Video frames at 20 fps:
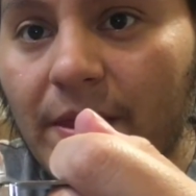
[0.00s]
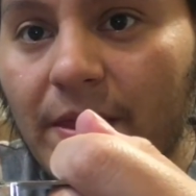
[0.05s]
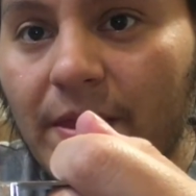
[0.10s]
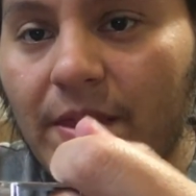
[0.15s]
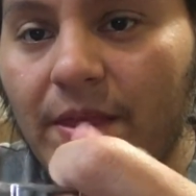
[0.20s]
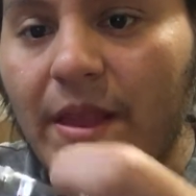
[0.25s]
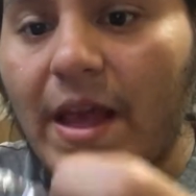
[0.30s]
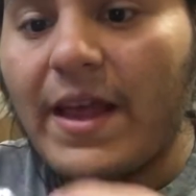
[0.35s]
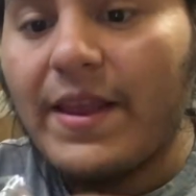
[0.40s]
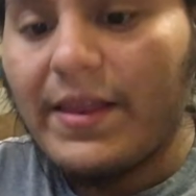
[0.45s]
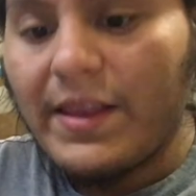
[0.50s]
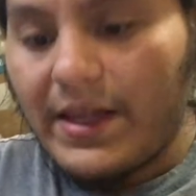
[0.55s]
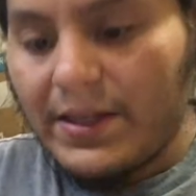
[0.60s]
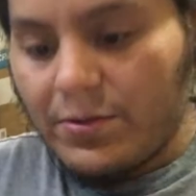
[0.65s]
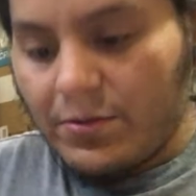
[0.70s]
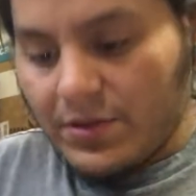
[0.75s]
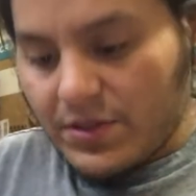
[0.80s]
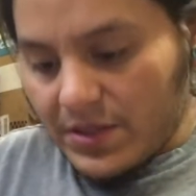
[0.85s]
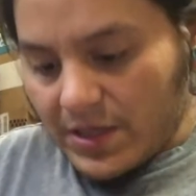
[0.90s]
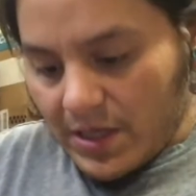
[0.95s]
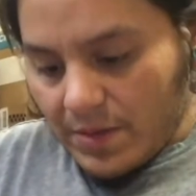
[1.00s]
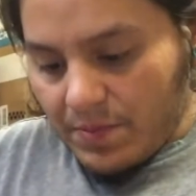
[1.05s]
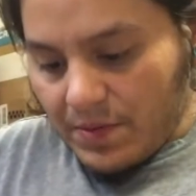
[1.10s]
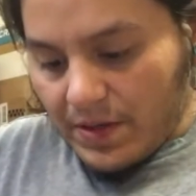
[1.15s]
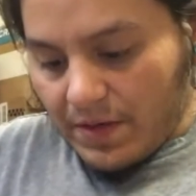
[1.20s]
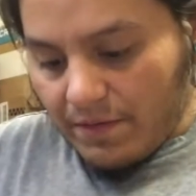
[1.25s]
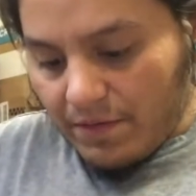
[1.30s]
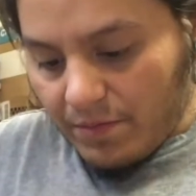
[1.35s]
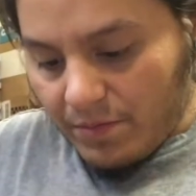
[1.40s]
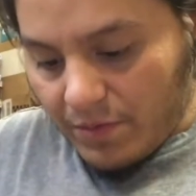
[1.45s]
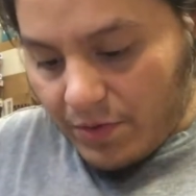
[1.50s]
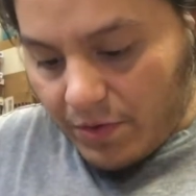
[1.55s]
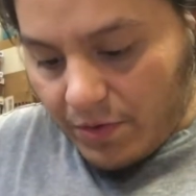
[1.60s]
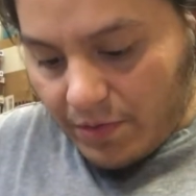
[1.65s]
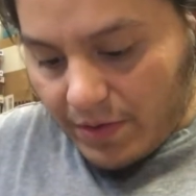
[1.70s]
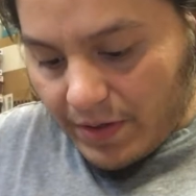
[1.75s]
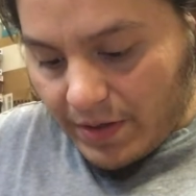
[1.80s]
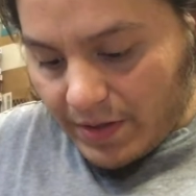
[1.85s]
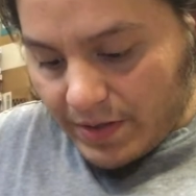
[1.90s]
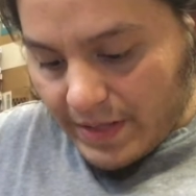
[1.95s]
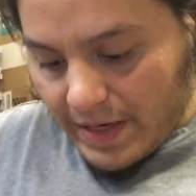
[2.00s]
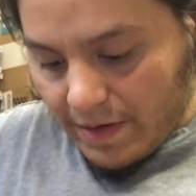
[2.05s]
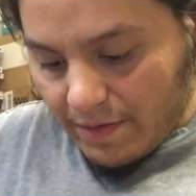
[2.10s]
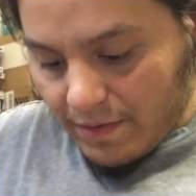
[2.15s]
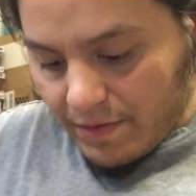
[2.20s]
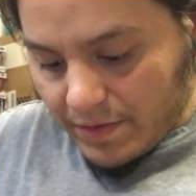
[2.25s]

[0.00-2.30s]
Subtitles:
That's what's keeping it from going down.